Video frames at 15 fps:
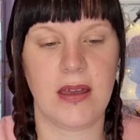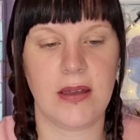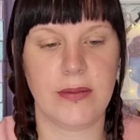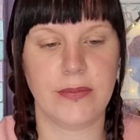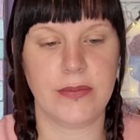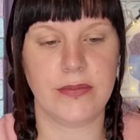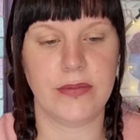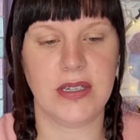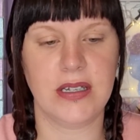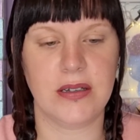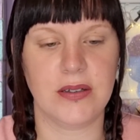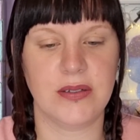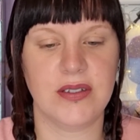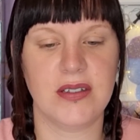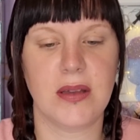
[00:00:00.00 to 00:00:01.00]
You
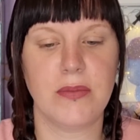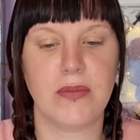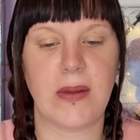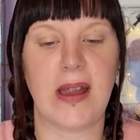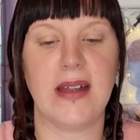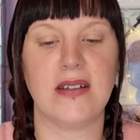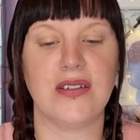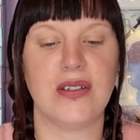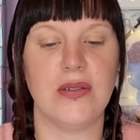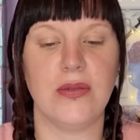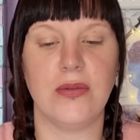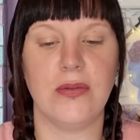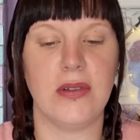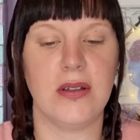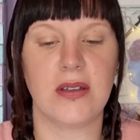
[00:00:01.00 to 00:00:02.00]
know, some brands
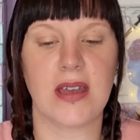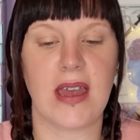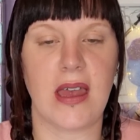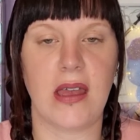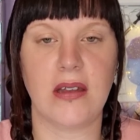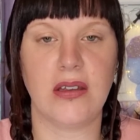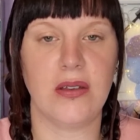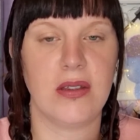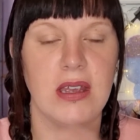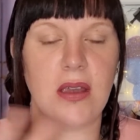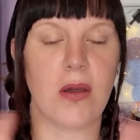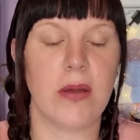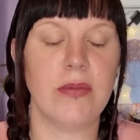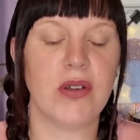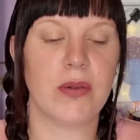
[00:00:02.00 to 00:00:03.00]
you look at and you
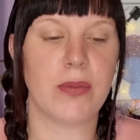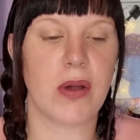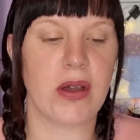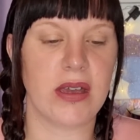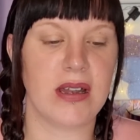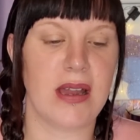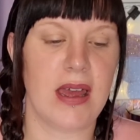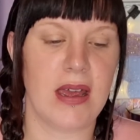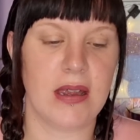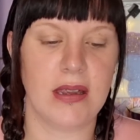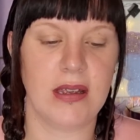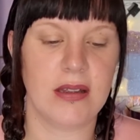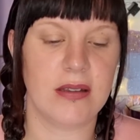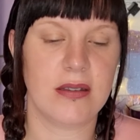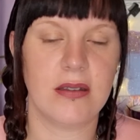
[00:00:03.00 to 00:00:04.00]
think, I'm not buying that,
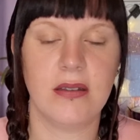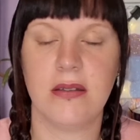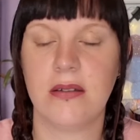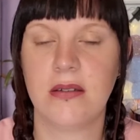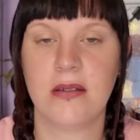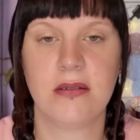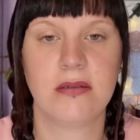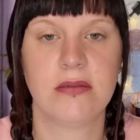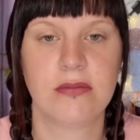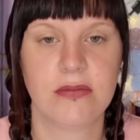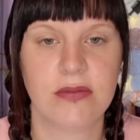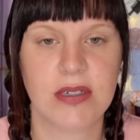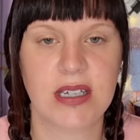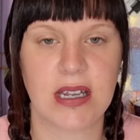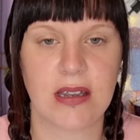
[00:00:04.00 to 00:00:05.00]
it's
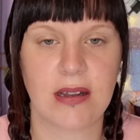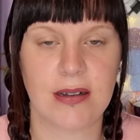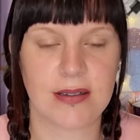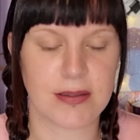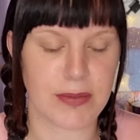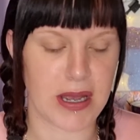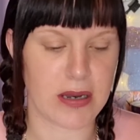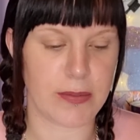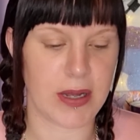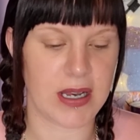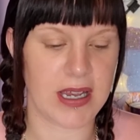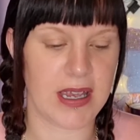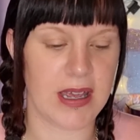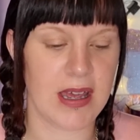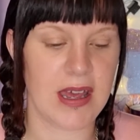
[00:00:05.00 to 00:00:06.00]
ridiculous amount of
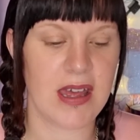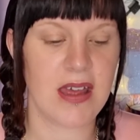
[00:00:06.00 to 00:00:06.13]
money.